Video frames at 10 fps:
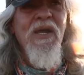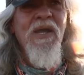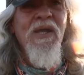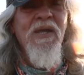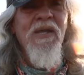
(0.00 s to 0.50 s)

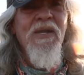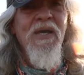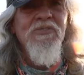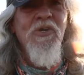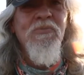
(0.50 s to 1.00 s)
And
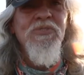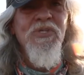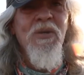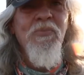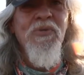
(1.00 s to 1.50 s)
that German
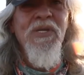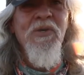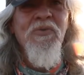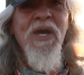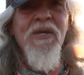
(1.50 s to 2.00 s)
Shepherd
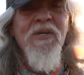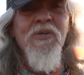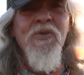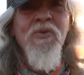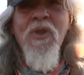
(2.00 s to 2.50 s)
killed that
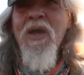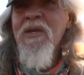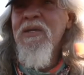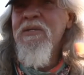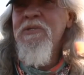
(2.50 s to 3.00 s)
coon like
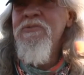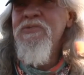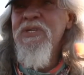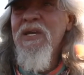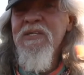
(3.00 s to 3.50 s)
in 2
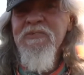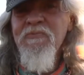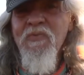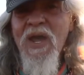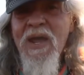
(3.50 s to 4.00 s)
seconds
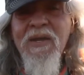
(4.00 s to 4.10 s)
flat.